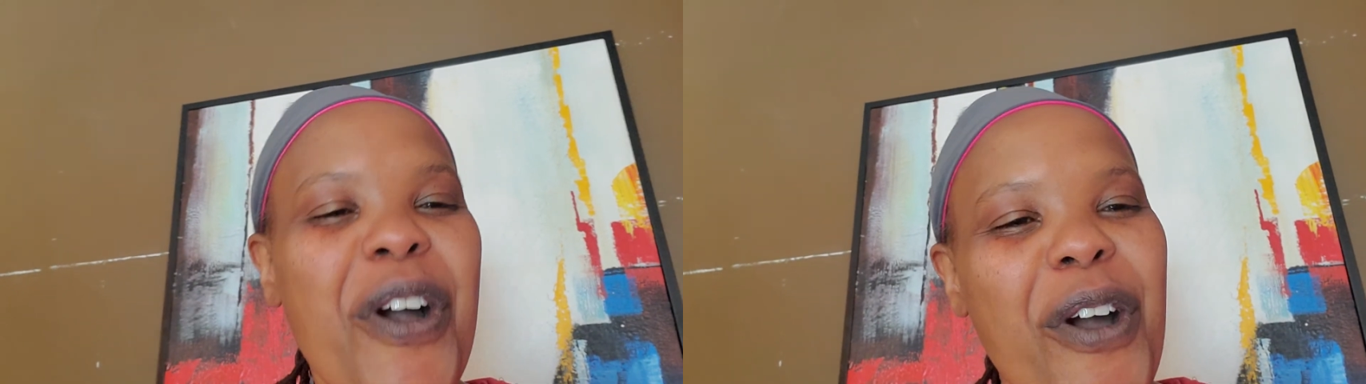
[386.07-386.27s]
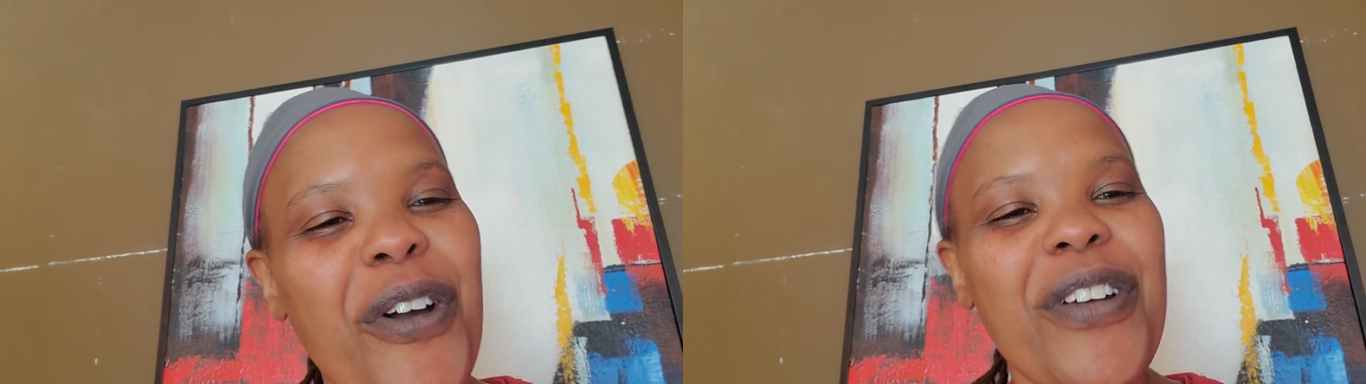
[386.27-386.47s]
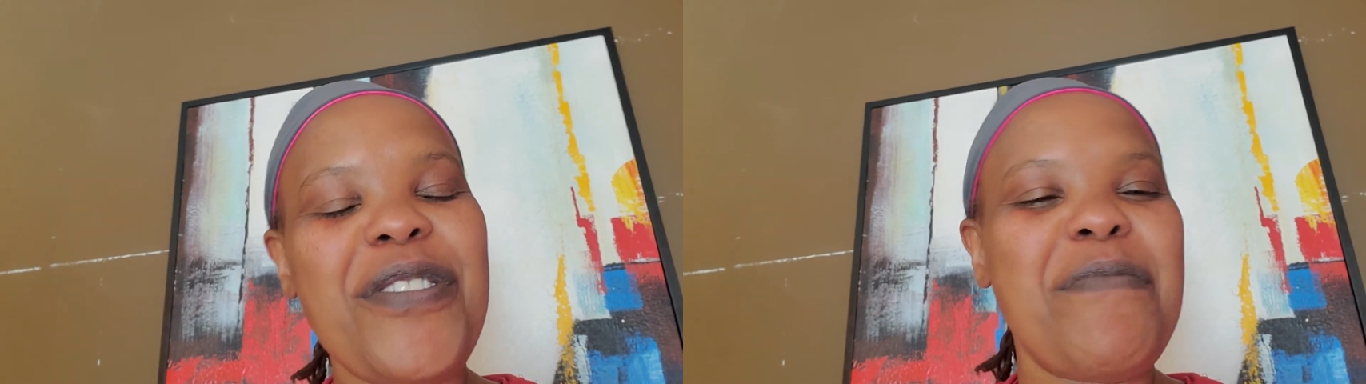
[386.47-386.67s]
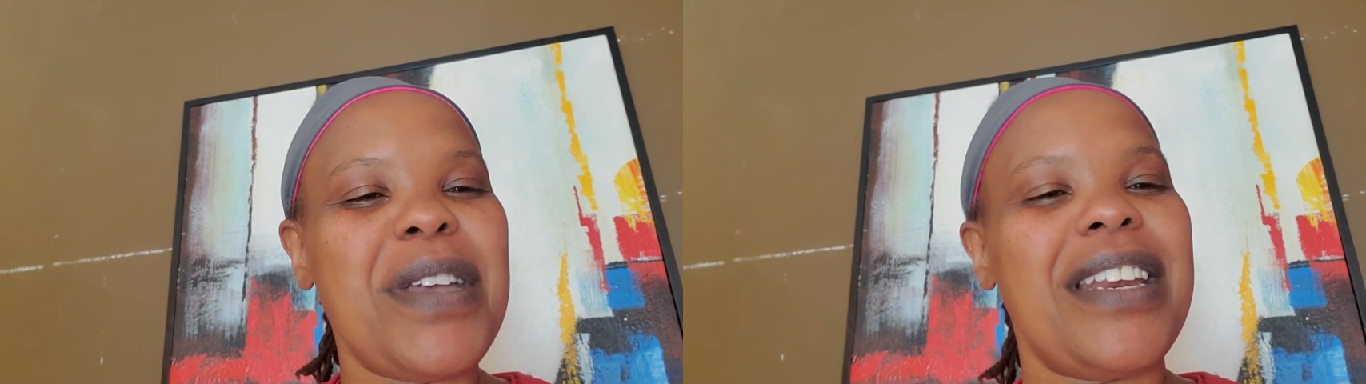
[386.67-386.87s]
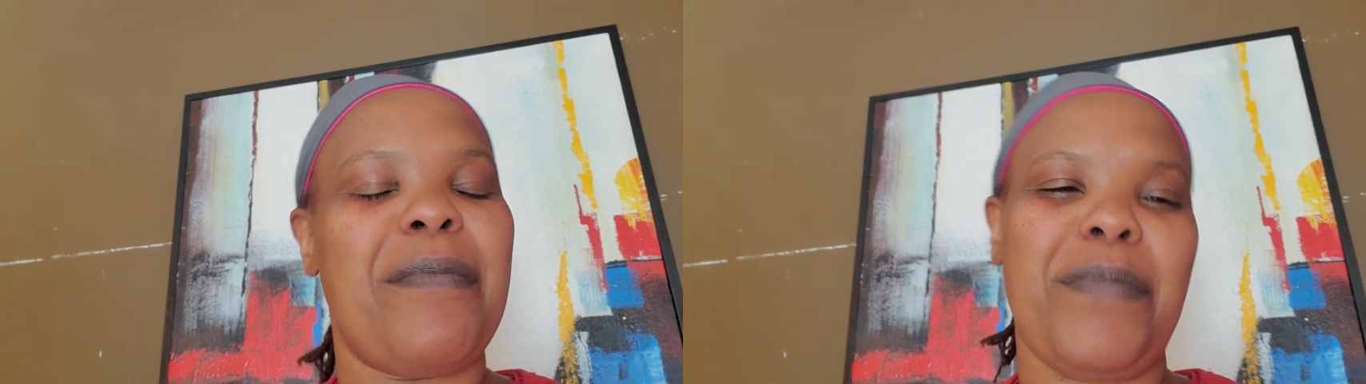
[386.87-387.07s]
oh, you
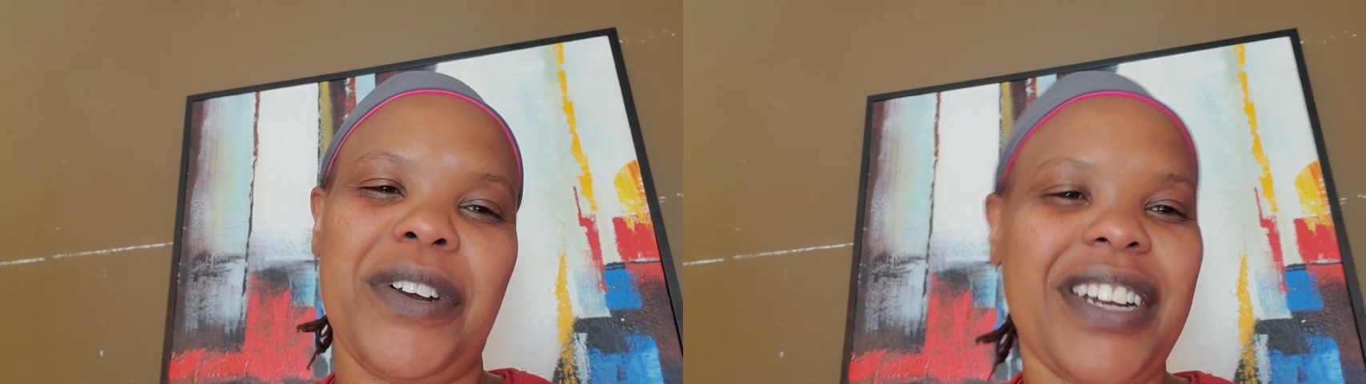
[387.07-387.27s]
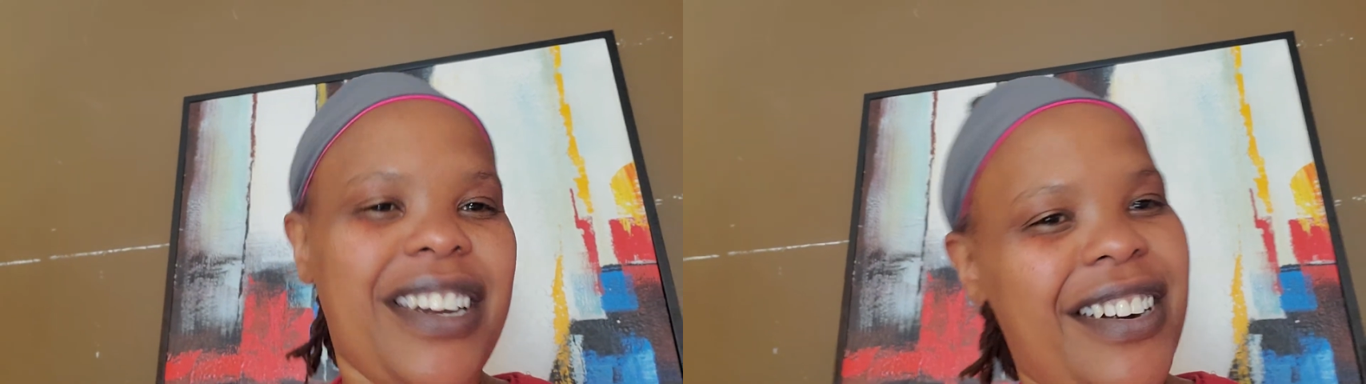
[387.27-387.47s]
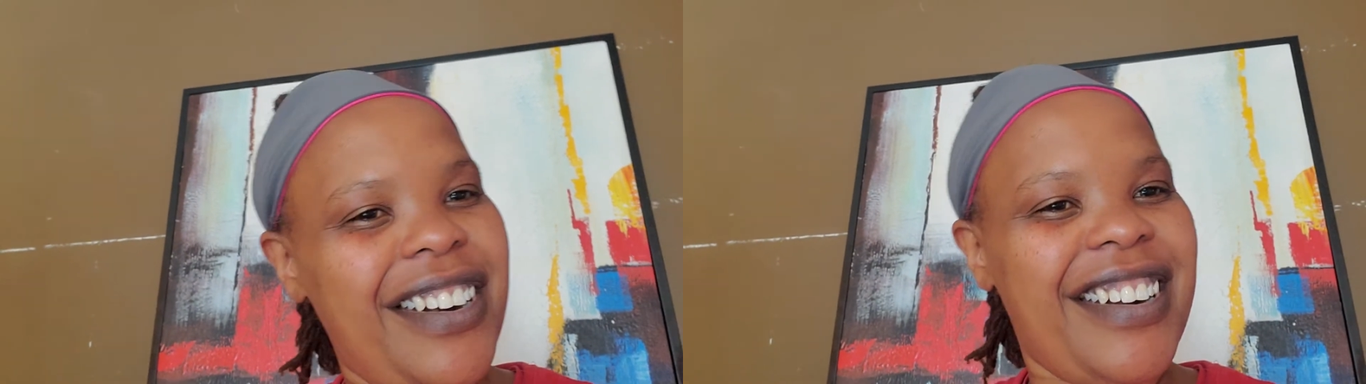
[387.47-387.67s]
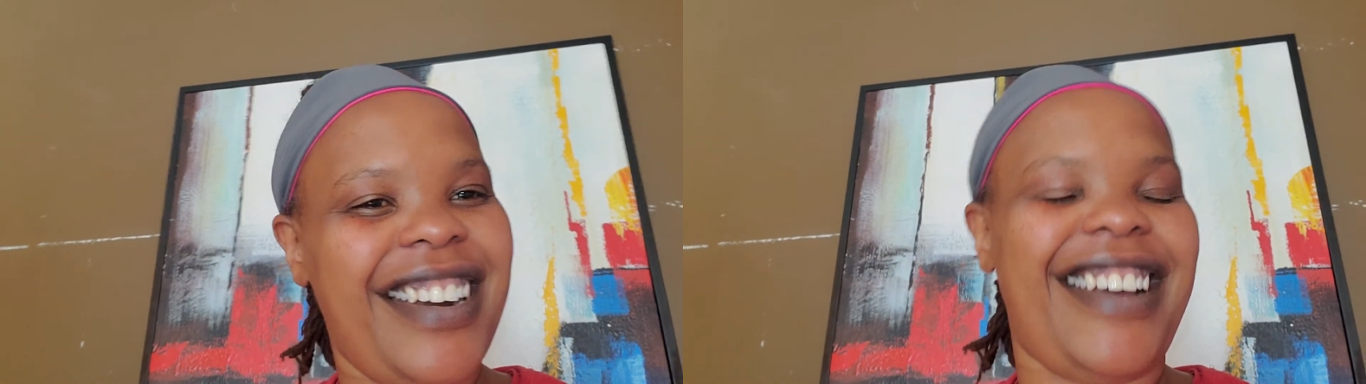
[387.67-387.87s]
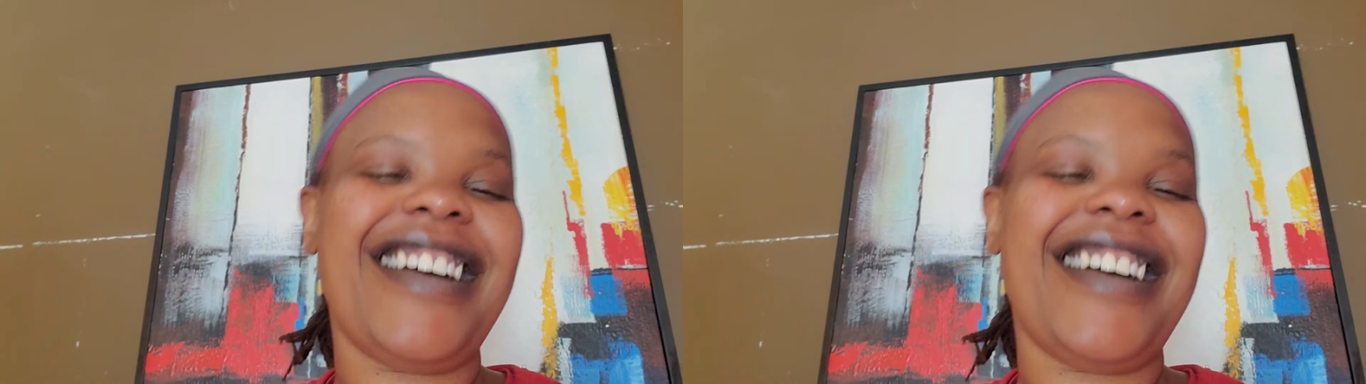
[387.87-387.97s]
mean a burger?